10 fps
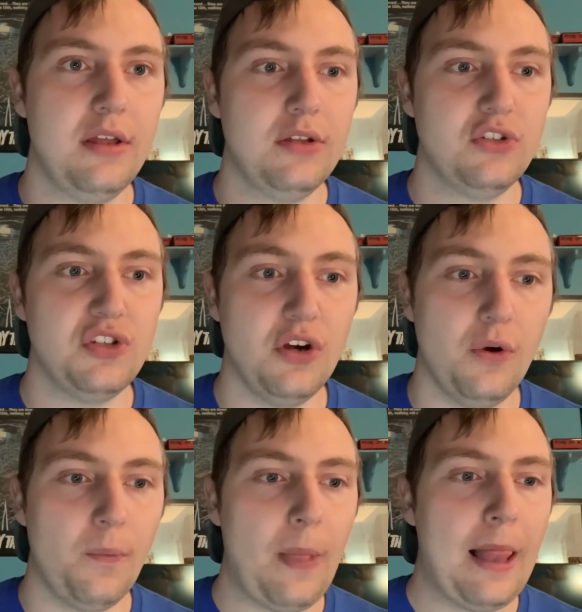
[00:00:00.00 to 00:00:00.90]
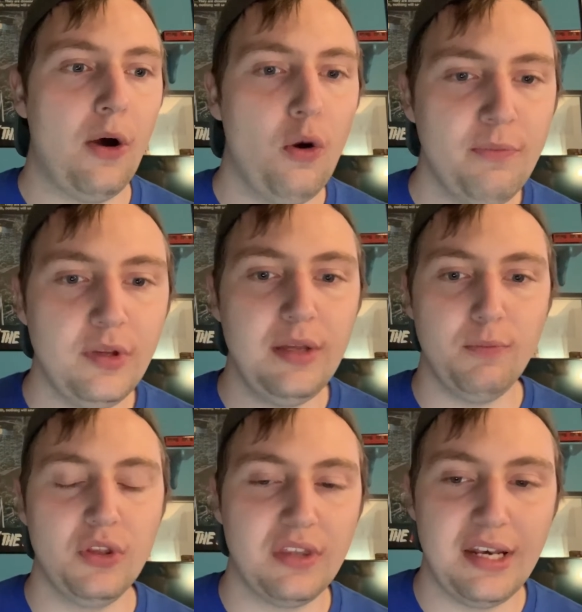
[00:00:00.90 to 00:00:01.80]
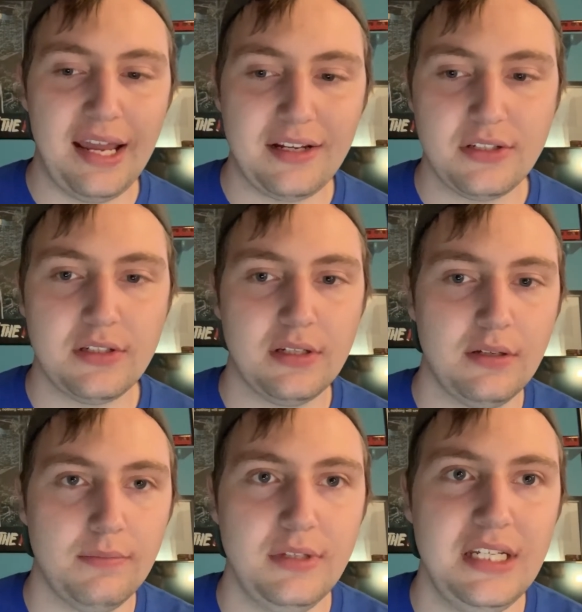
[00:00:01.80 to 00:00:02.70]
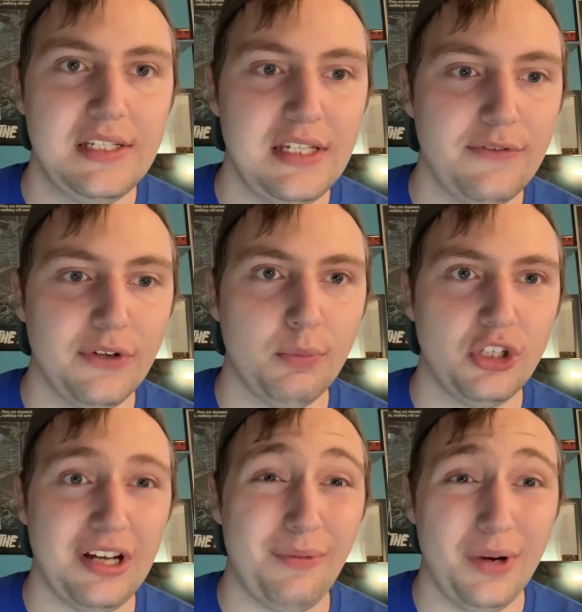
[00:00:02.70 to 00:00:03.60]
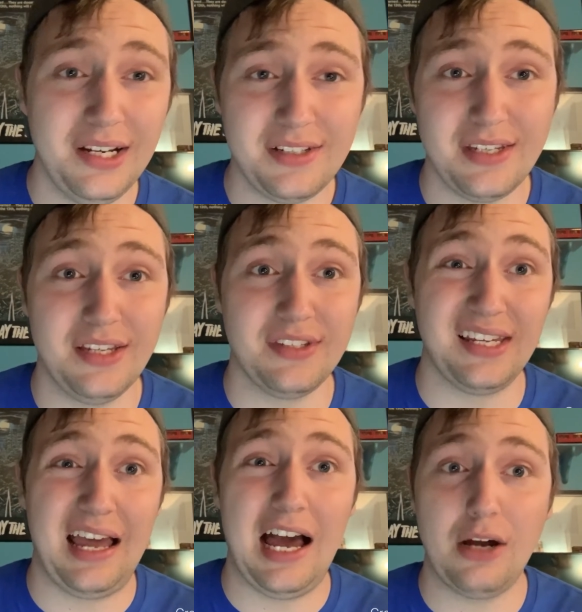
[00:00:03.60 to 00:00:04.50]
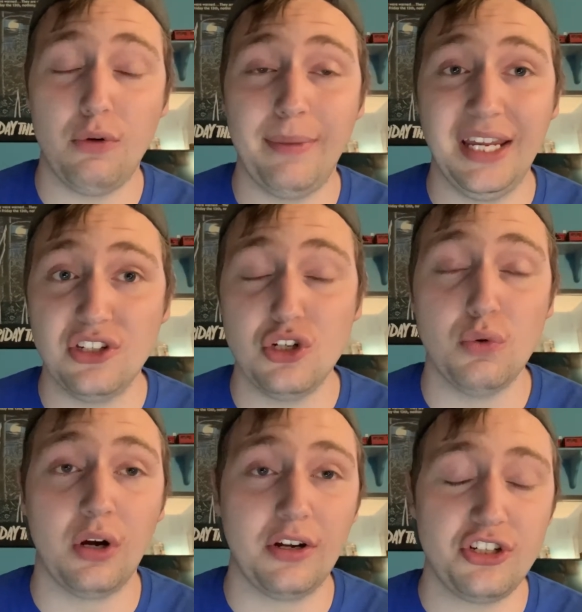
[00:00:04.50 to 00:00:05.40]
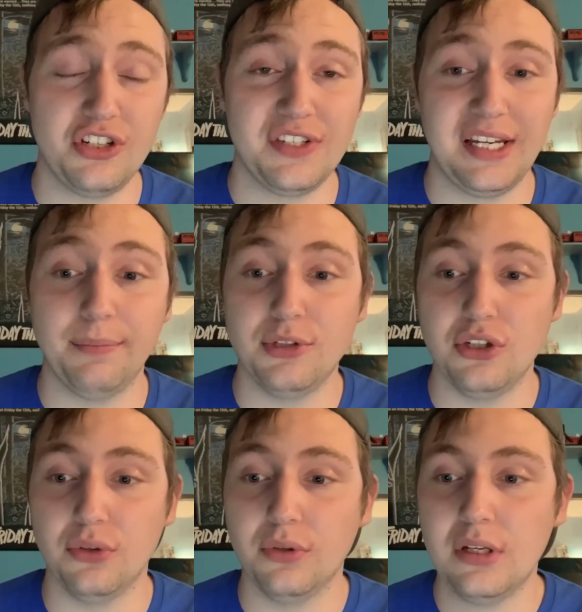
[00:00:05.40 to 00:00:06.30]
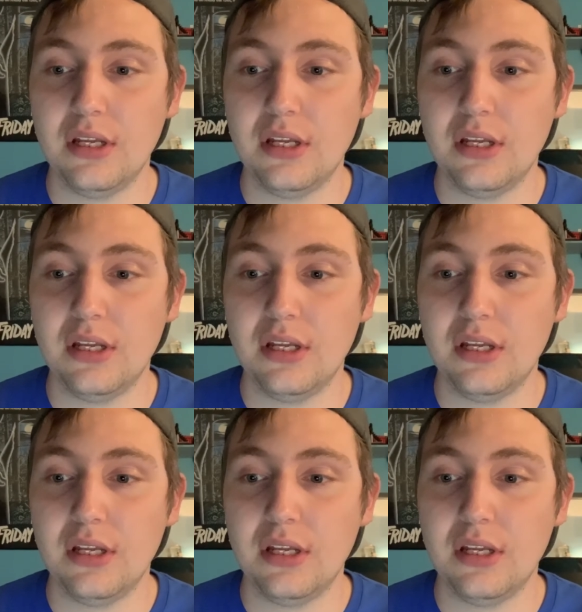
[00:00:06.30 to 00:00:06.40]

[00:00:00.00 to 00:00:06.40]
So hopefully with the next DC film, which I want to say is like Aquaman 2 or Shazam 2.